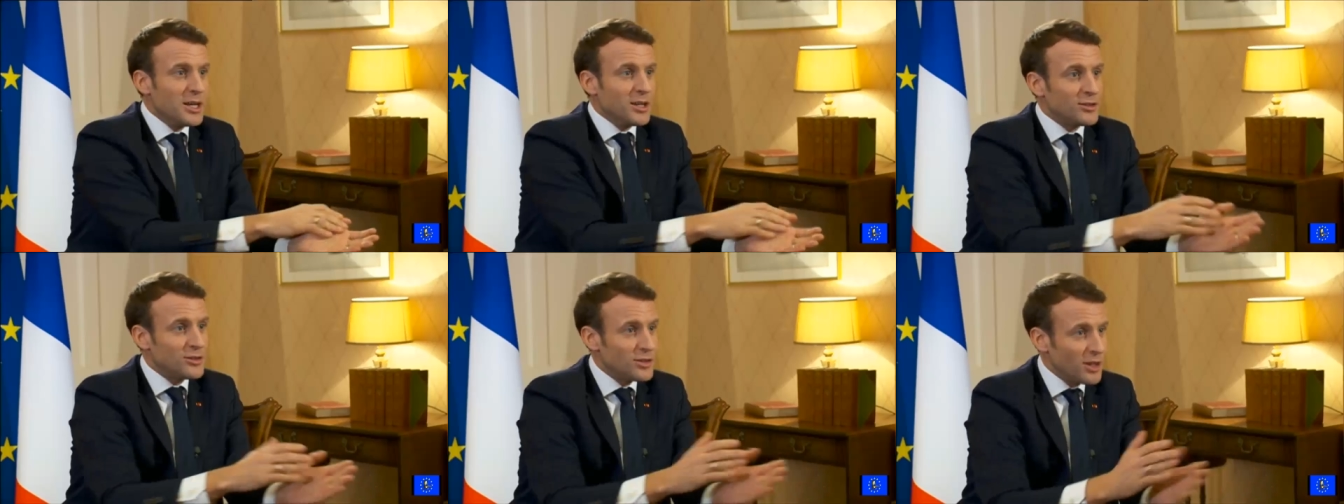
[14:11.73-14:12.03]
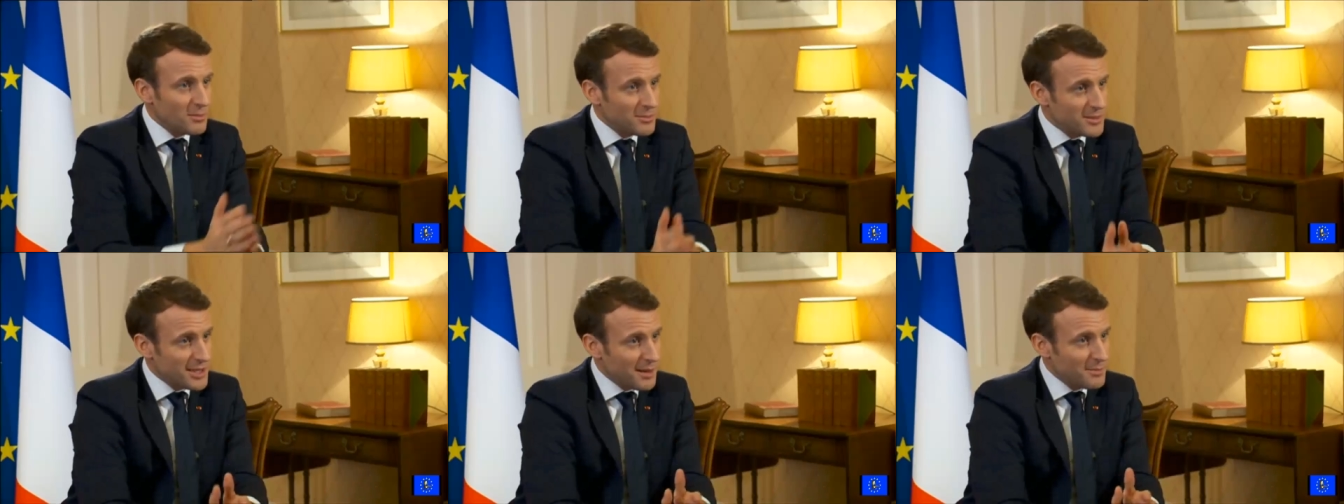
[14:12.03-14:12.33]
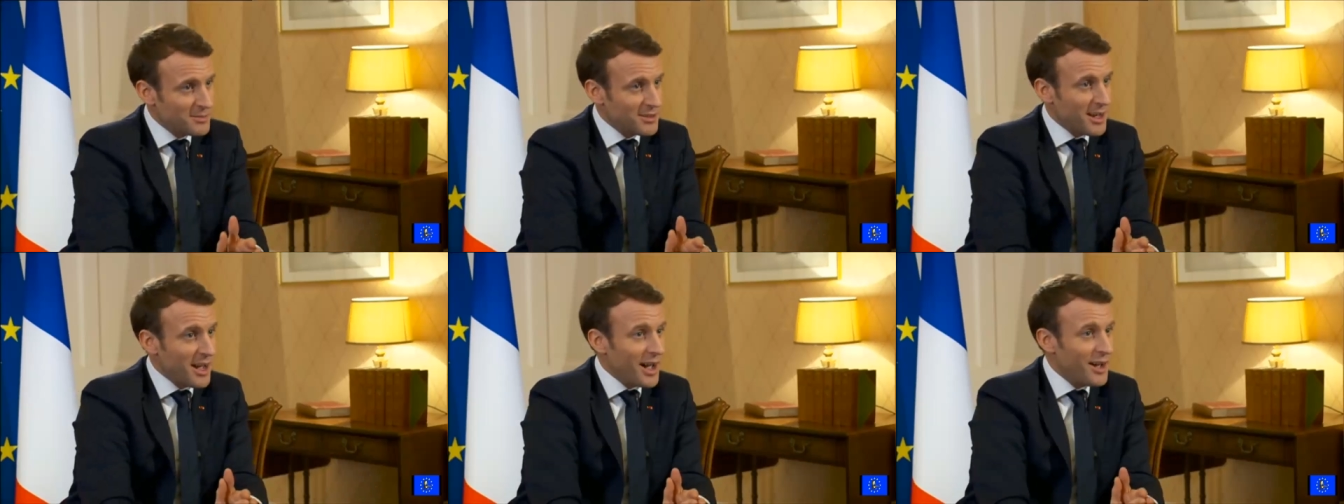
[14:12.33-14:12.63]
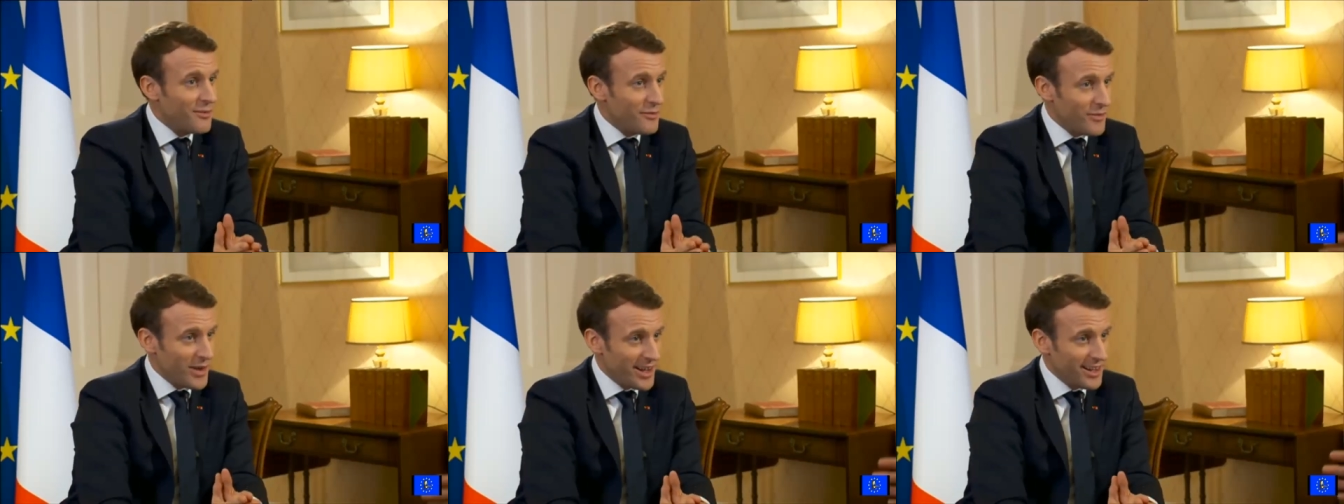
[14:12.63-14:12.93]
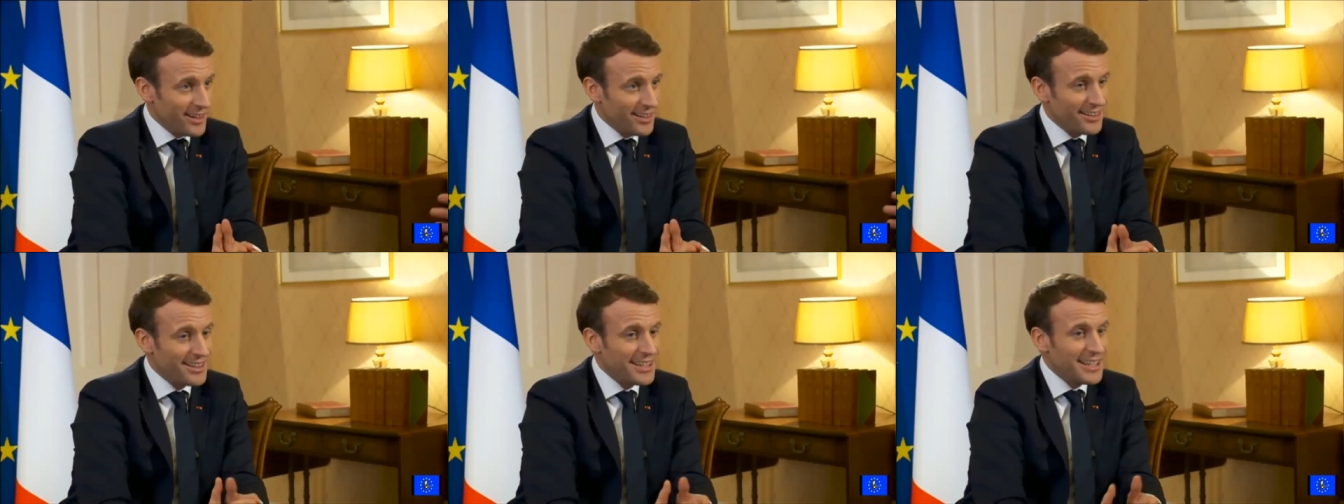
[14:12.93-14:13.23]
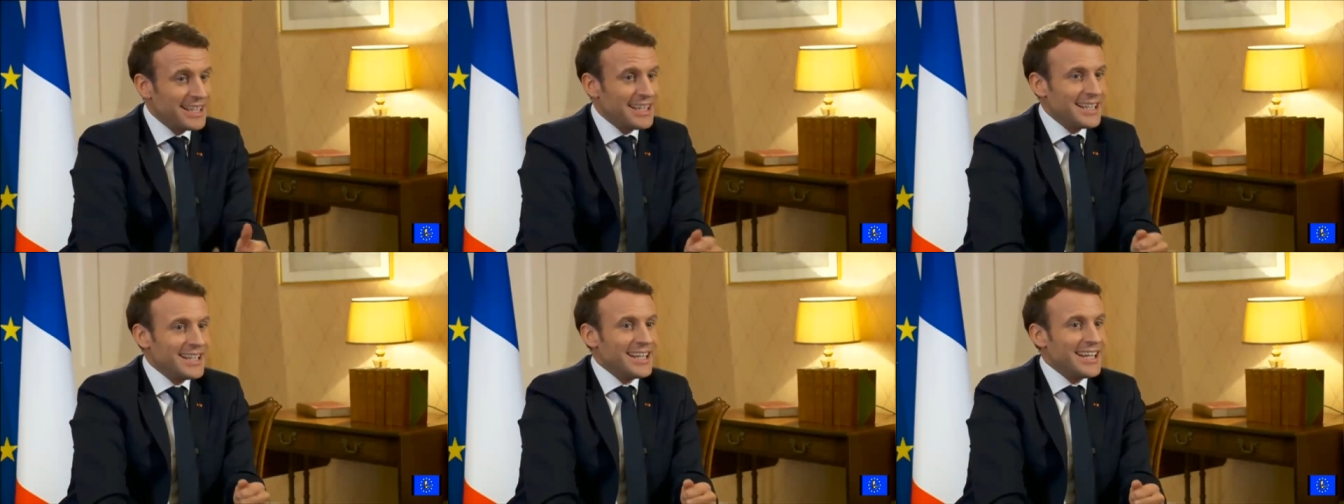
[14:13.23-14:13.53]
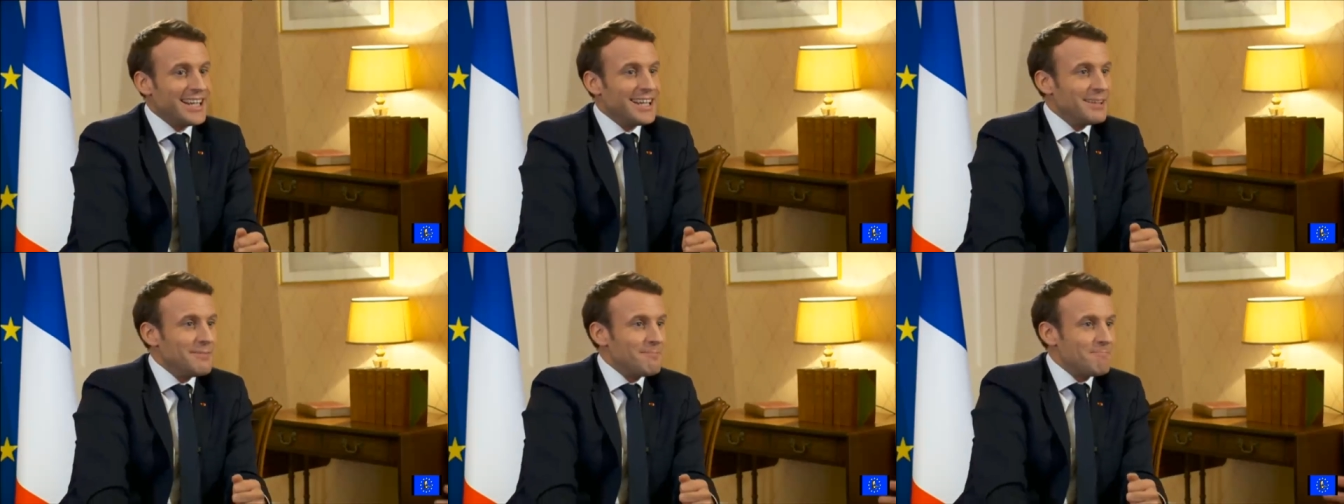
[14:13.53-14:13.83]
And sometimes, sometimes I fail. Do you, do you,
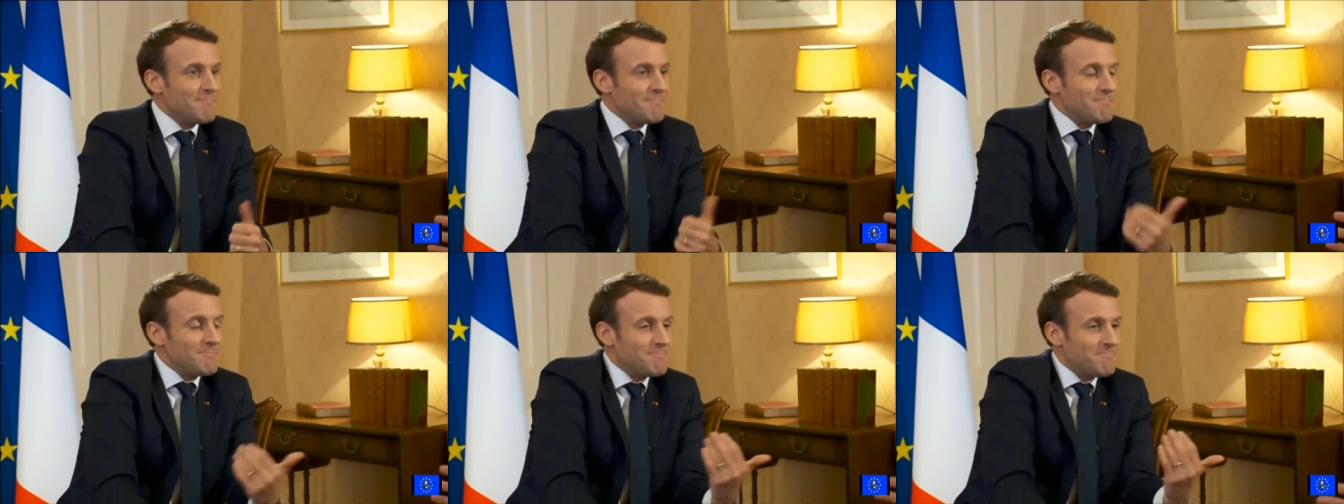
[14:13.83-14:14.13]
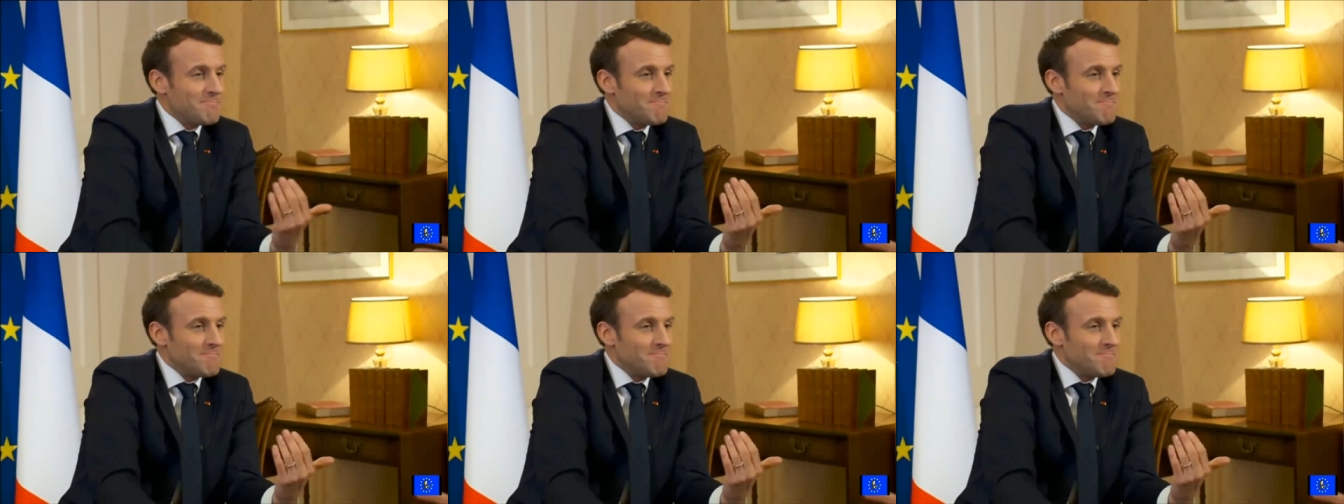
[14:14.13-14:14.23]
wake up in the